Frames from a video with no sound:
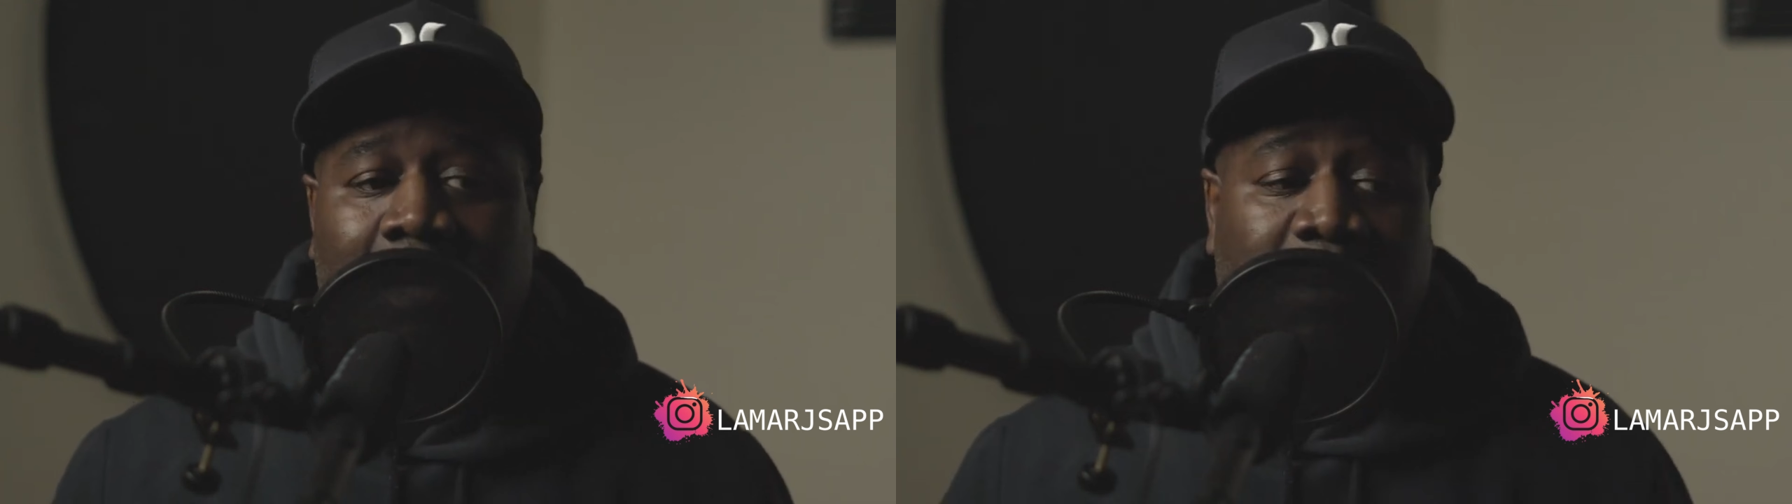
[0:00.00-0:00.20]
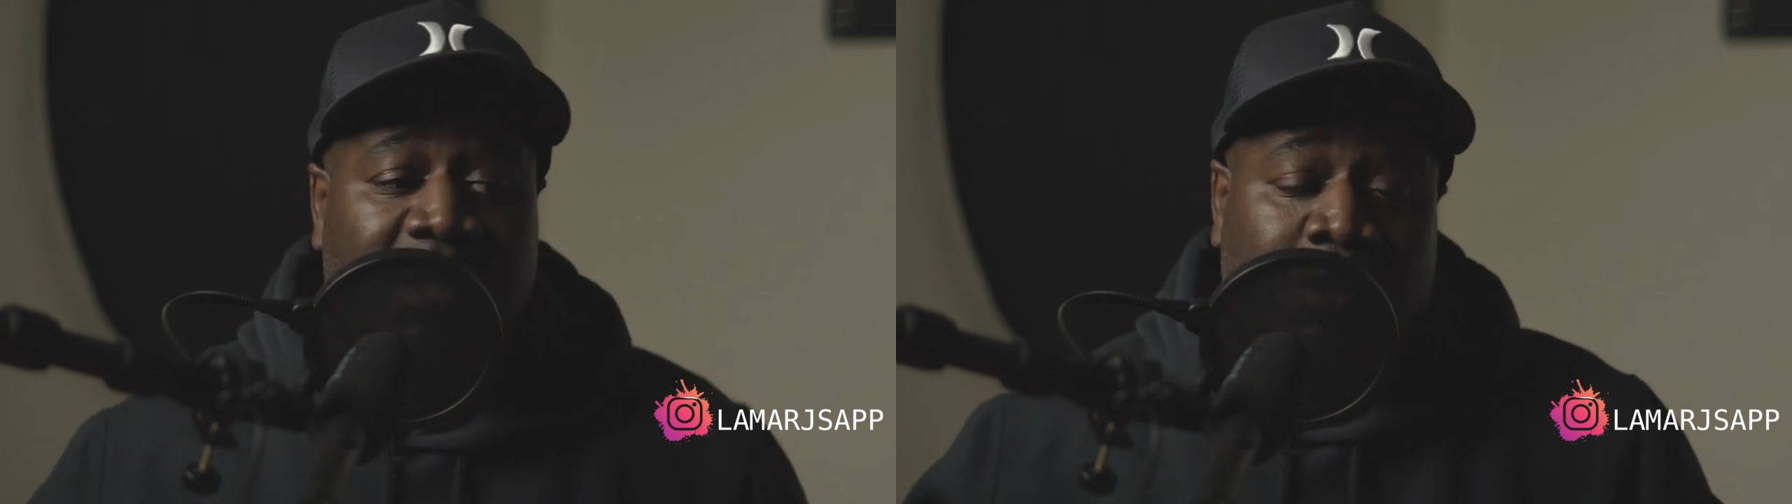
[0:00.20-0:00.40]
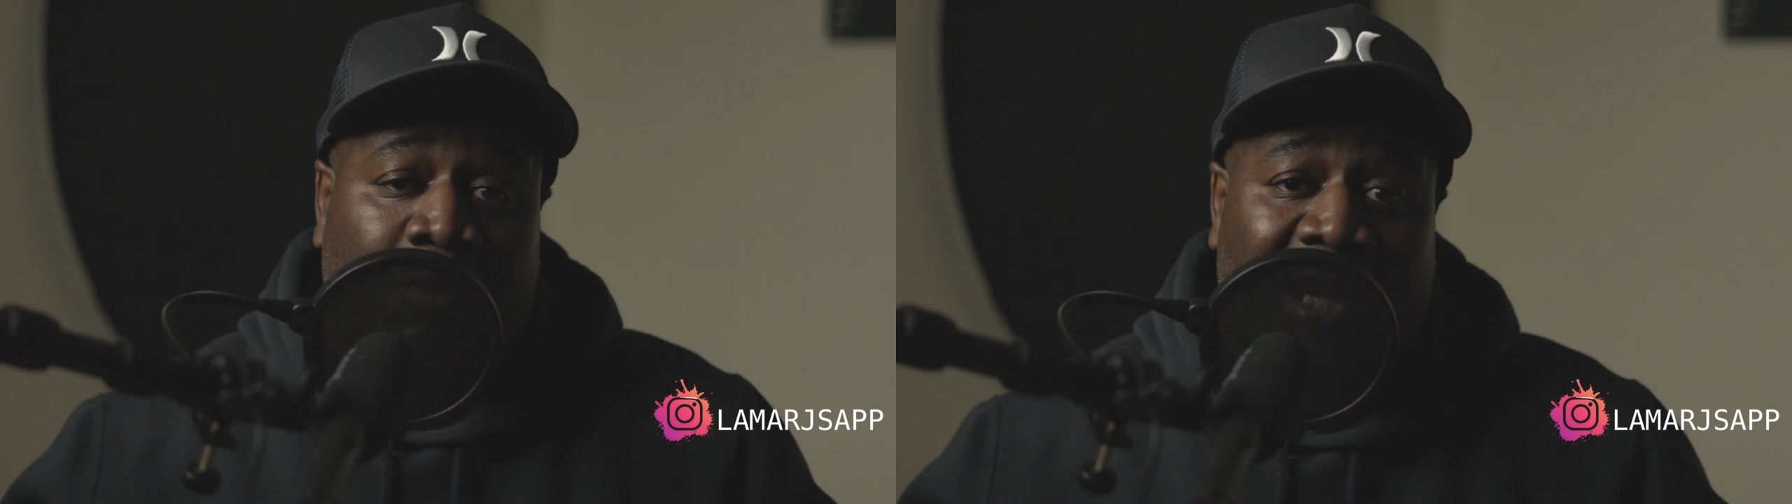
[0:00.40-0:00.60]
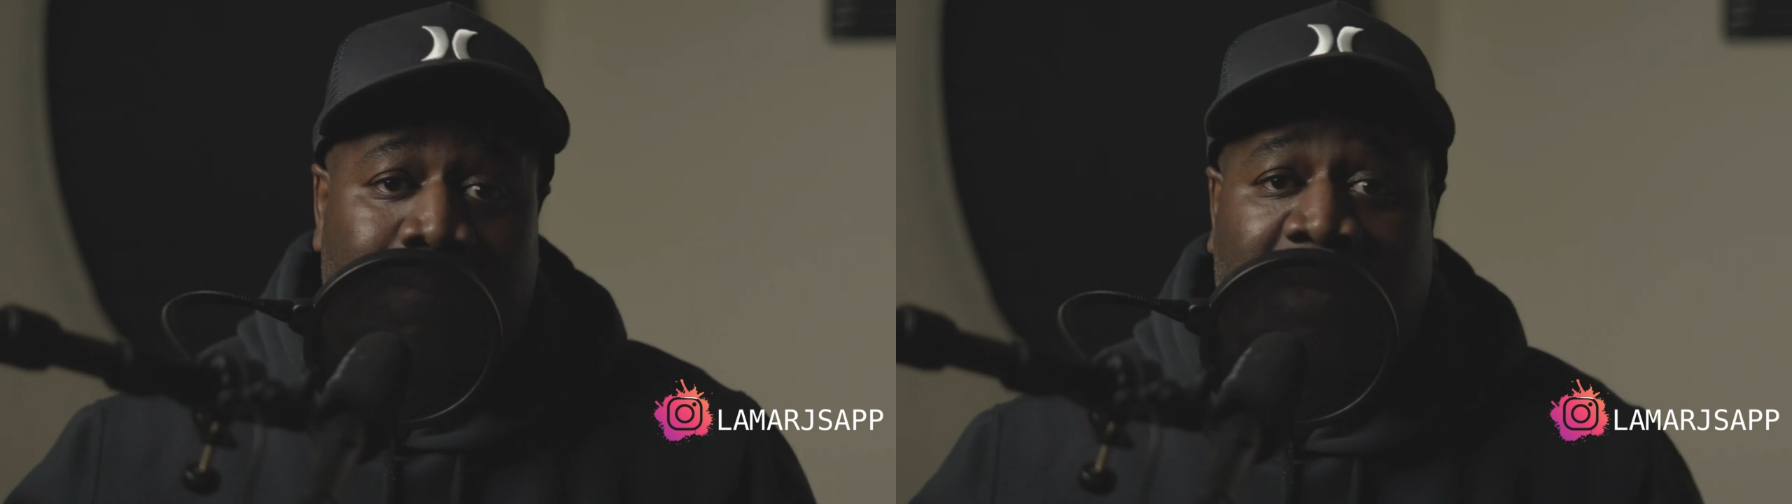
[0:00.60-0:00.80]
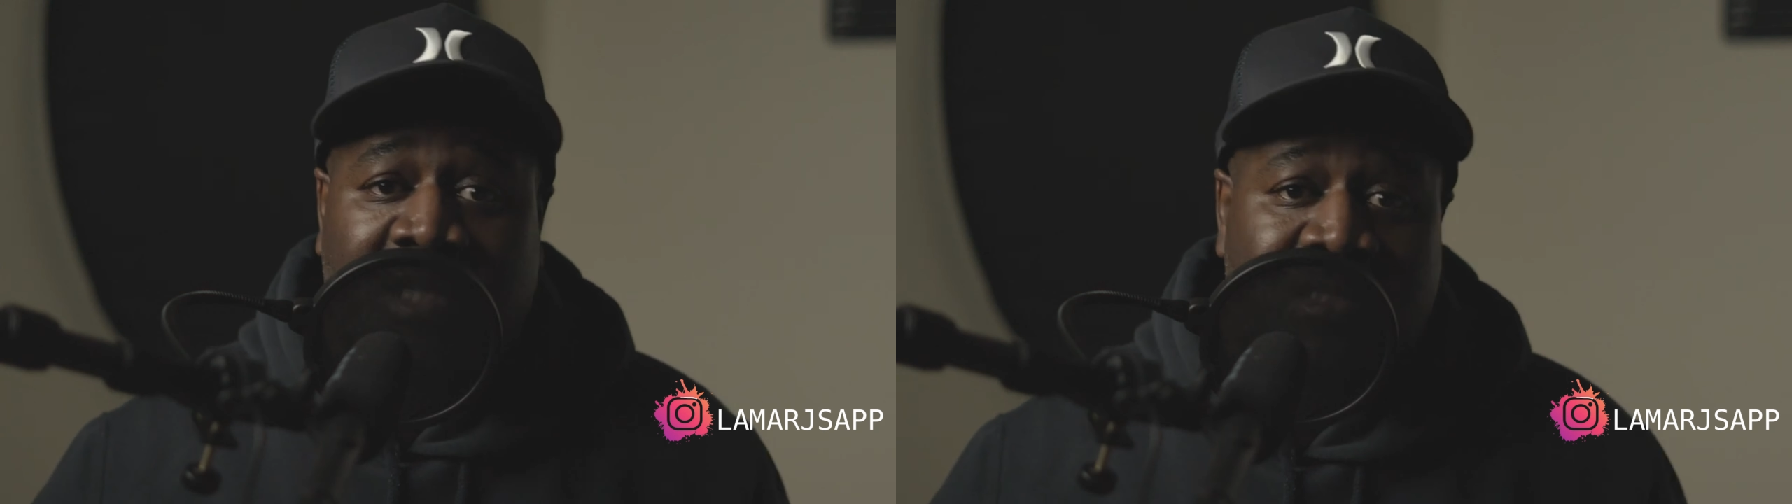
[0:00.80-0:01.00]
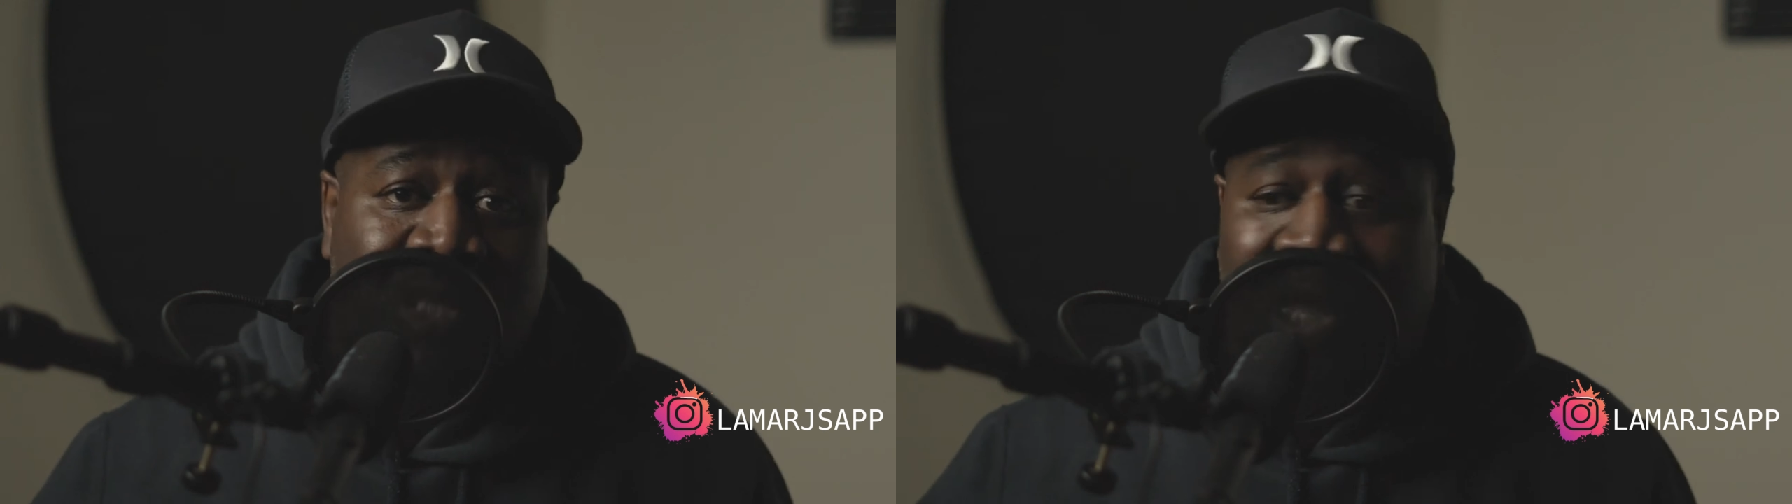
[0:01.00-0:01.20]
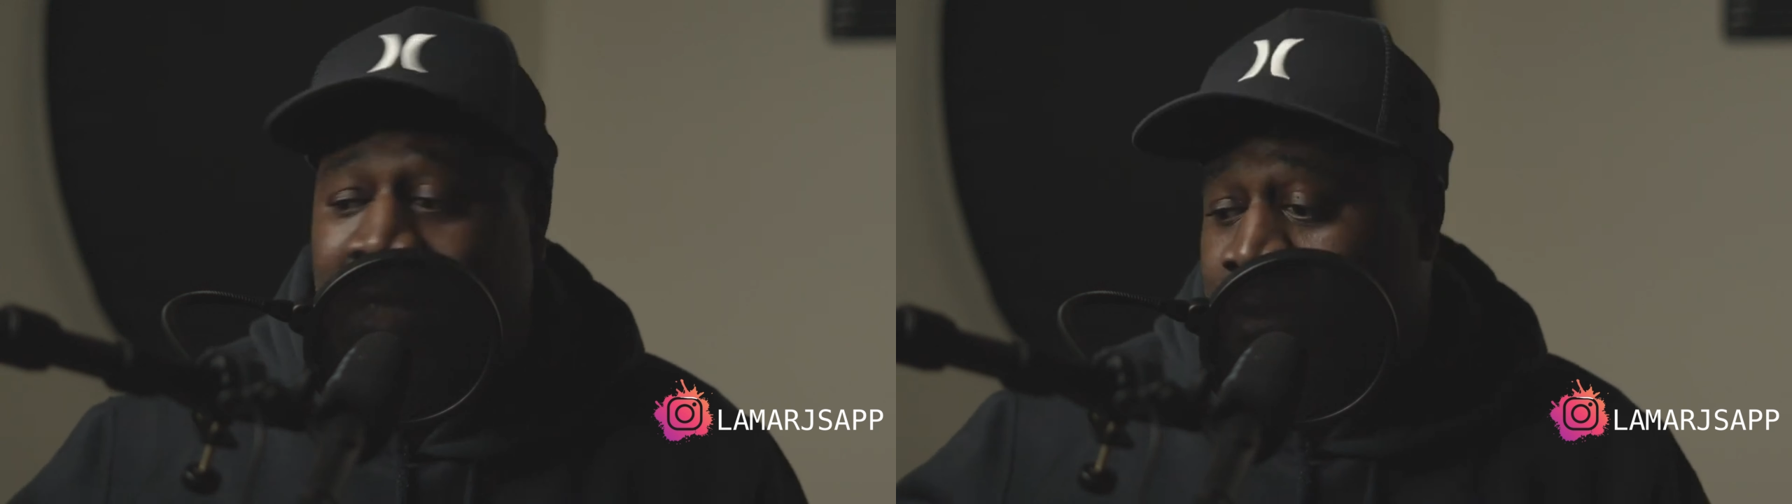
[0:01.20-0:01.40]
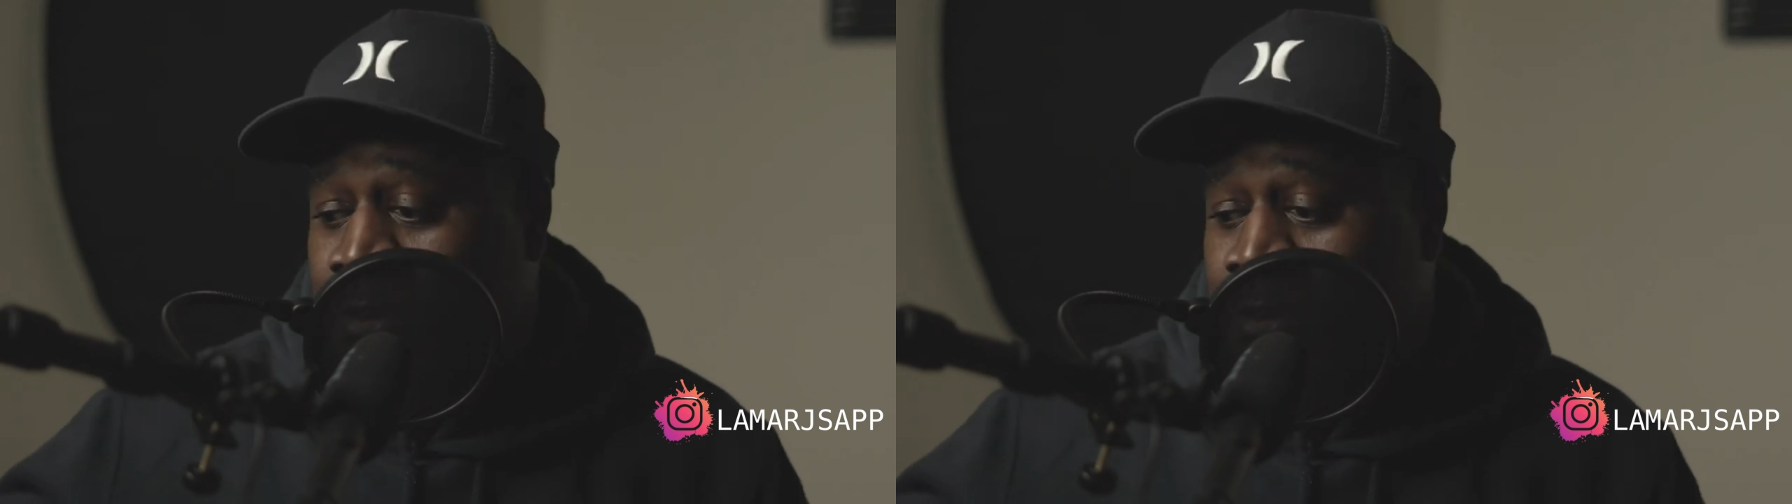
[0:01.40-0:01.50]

But it's great because now